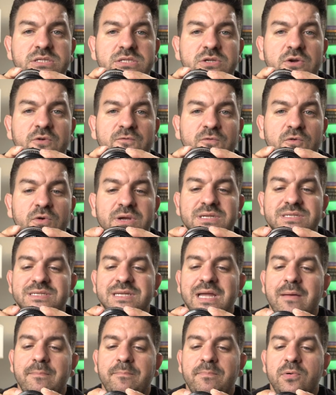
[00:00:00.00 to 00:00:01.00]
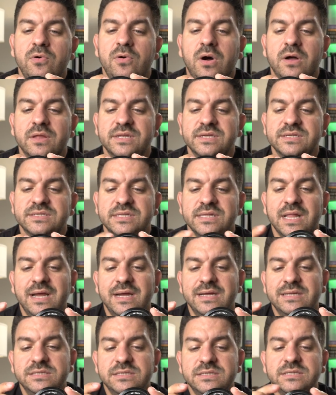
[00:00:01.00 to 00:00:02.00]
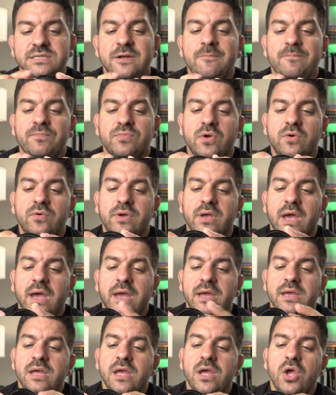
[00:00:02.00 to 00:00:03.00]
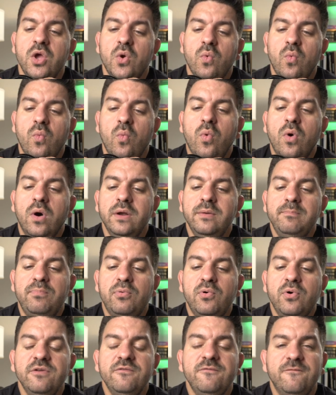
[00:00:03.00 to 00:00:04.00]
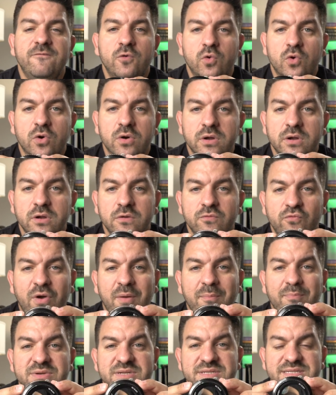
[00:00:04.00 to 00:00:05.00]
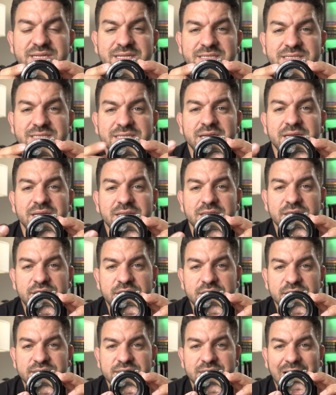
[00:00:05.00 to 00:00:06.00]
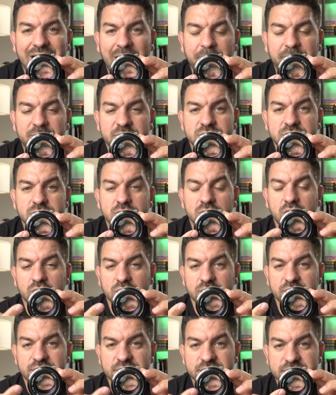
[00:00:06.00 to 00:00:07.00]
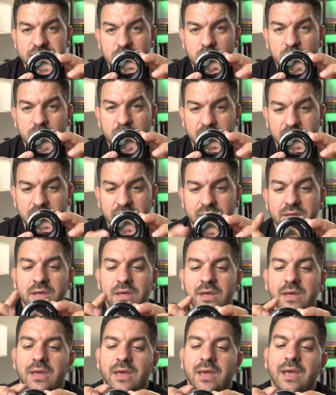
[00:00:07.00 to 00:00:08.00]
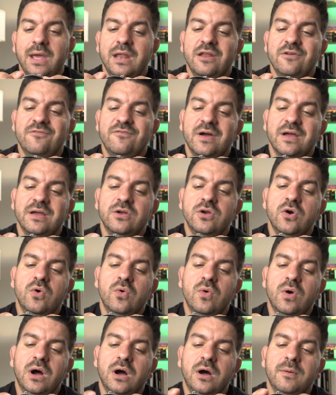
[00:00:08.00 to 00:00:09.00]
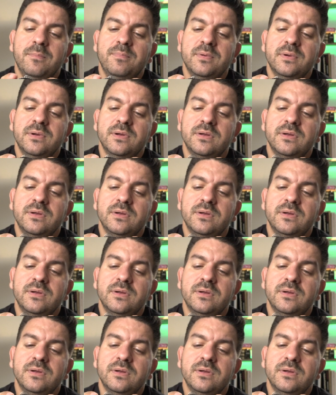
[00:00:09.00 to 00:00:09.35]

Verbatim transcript: So for example, on this lens, okay, 1.4 represents this aperture or this opening. And if I go up